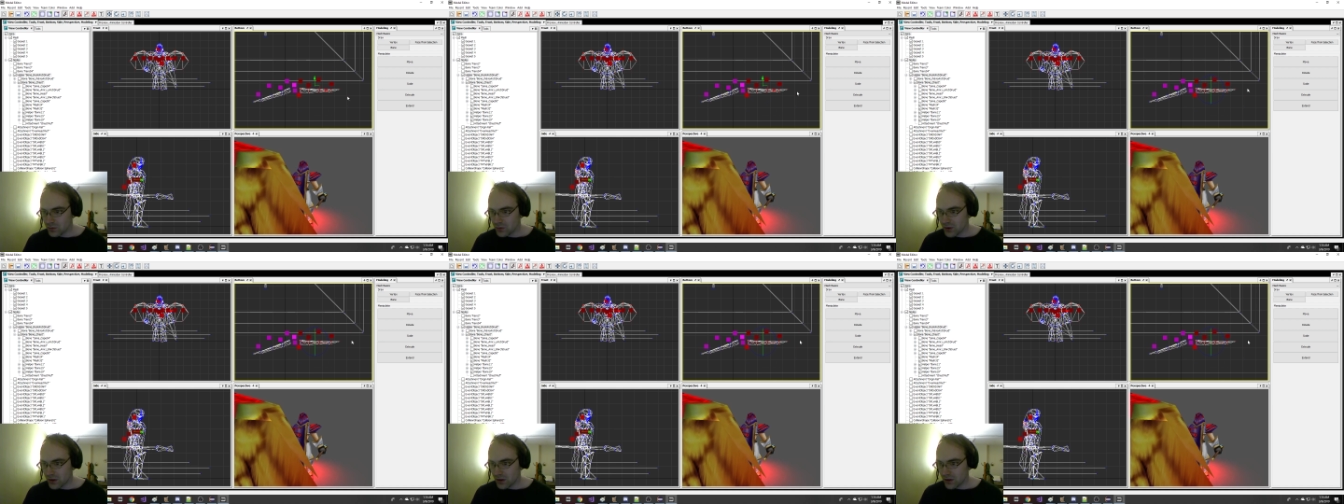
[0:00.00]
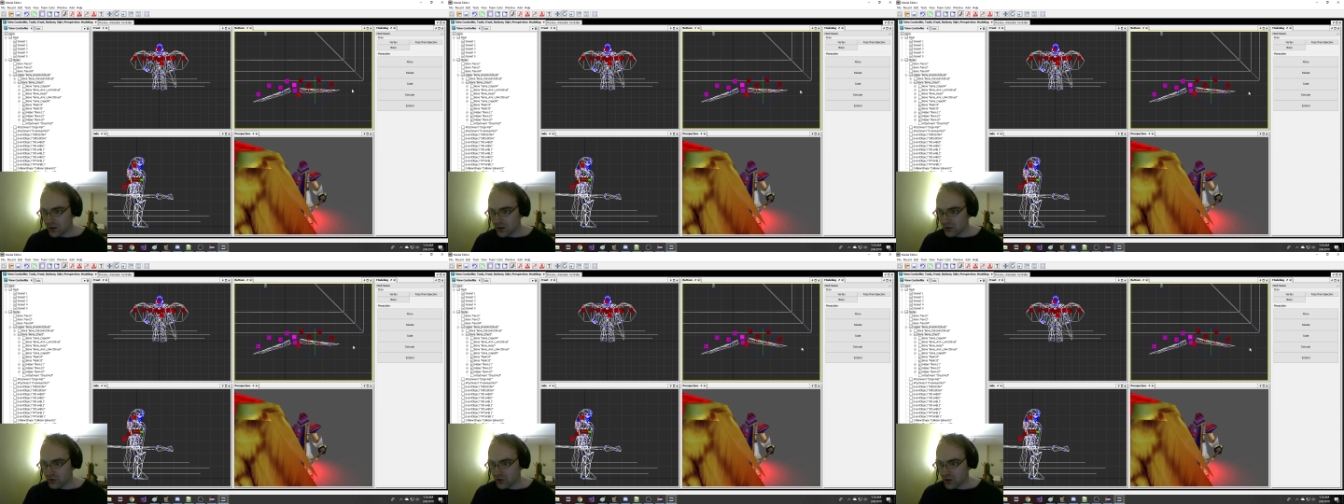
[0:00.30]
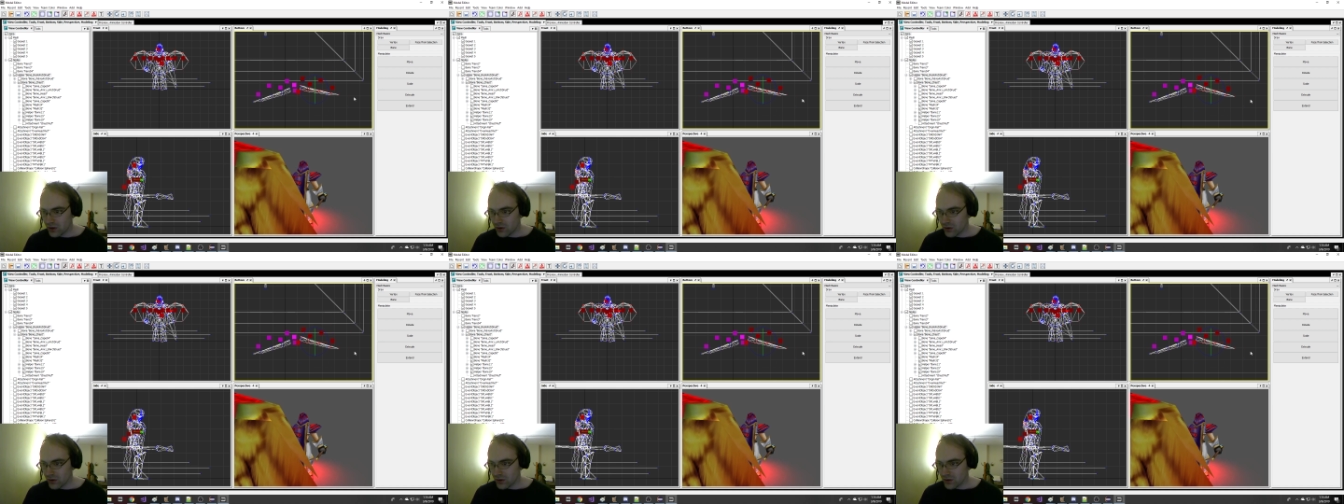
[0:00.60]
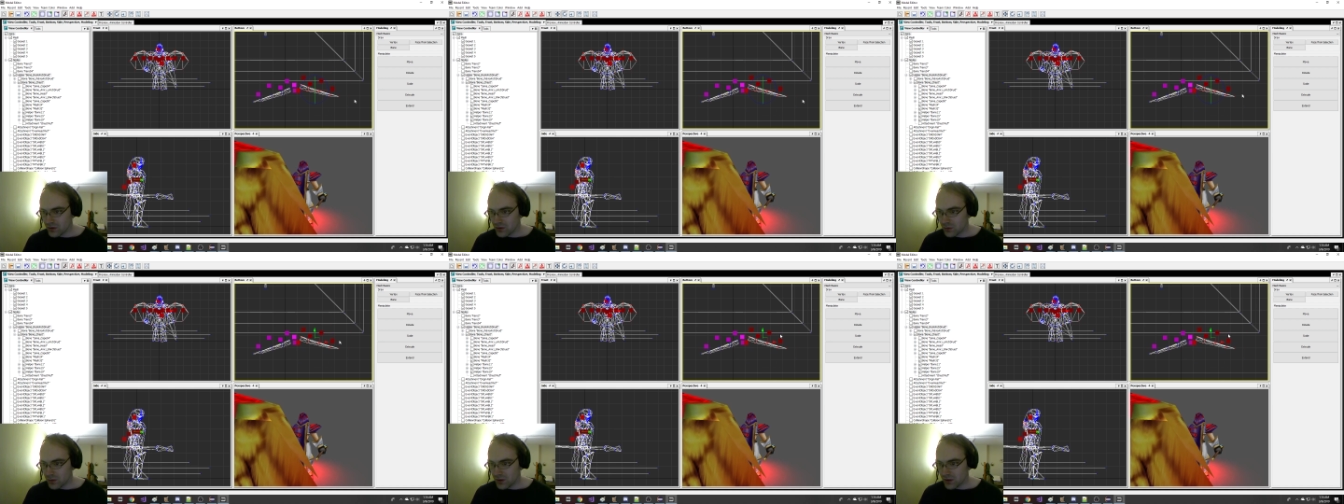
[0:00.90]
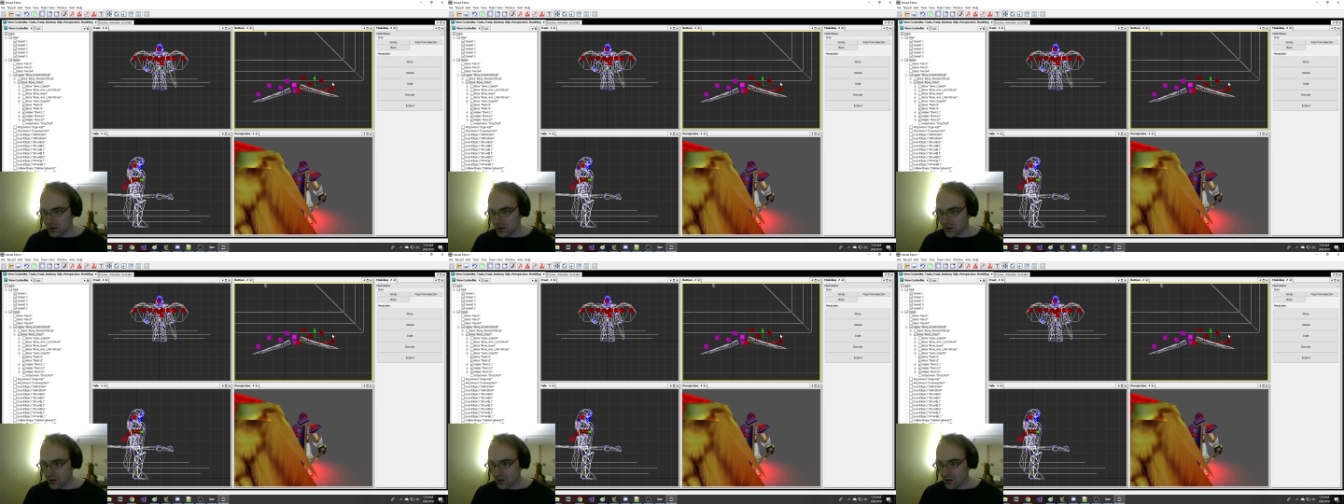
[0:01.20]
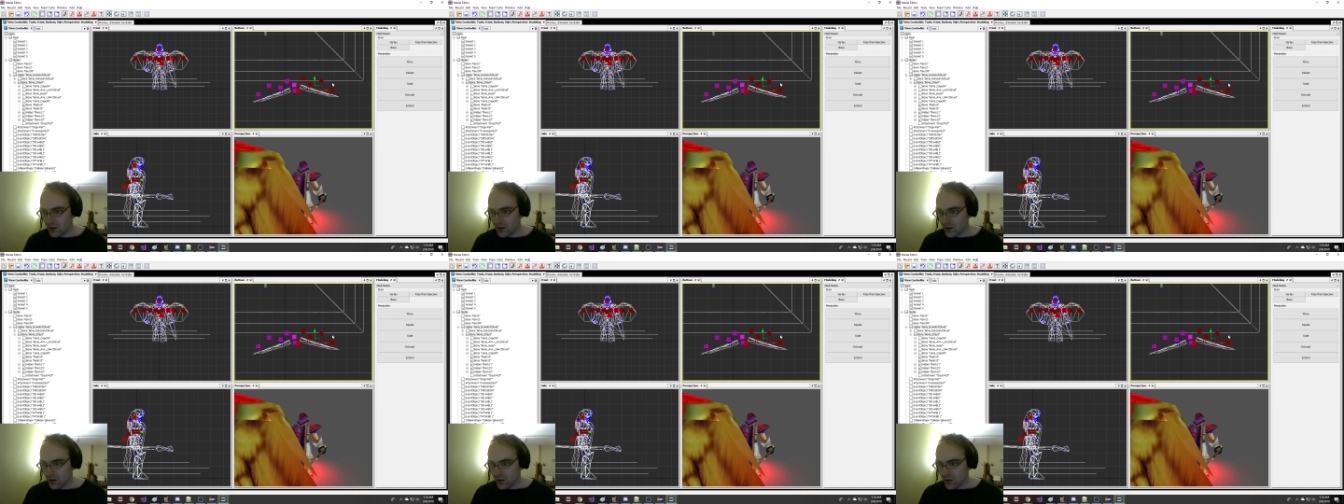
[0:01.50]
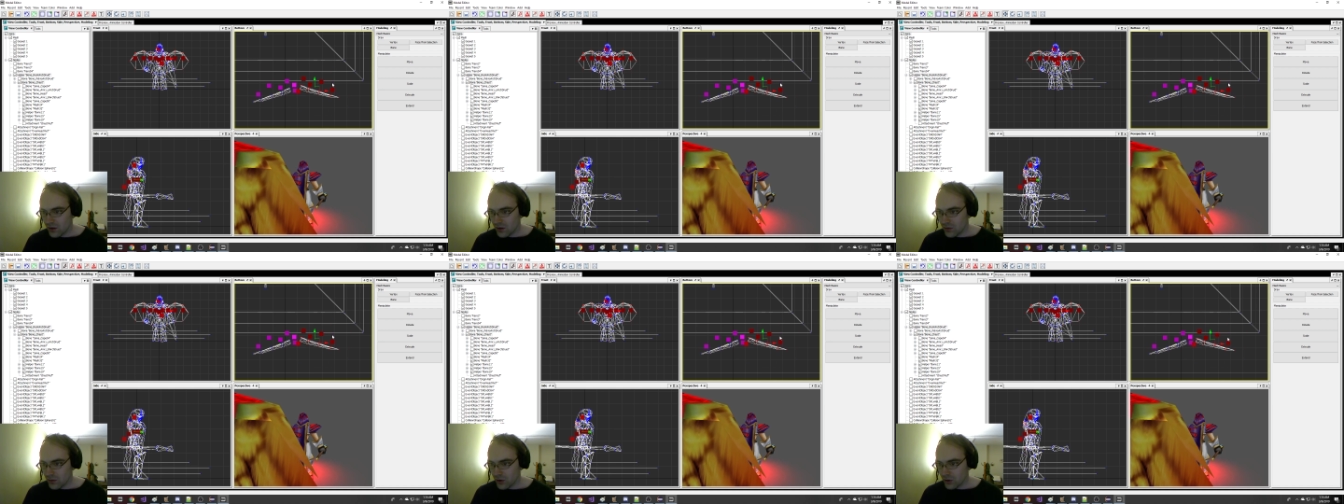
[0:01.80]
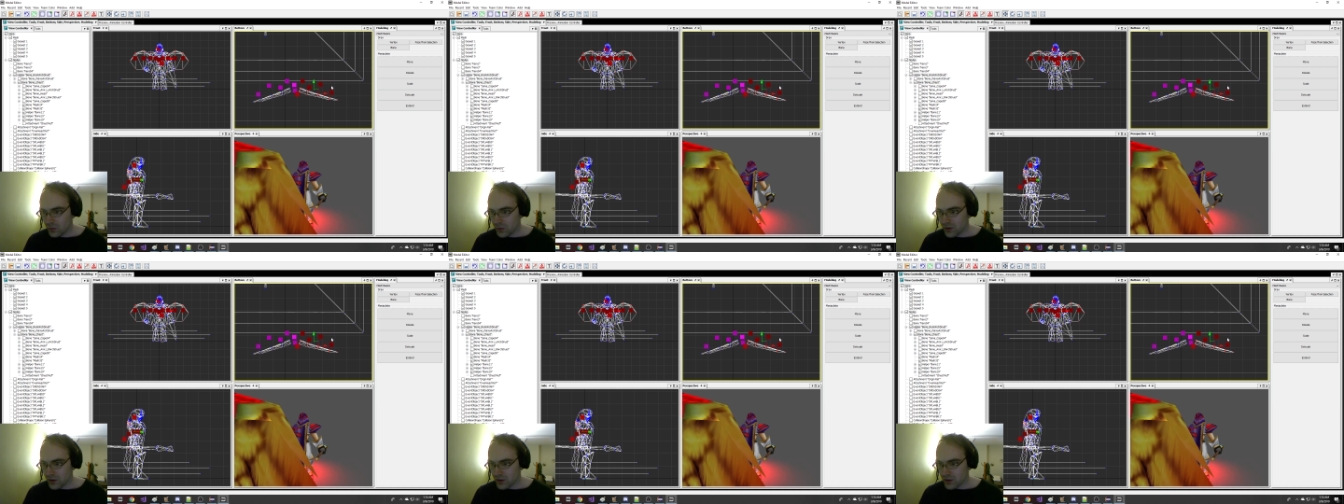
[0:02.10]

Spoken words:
but generally speaking, I'm hoping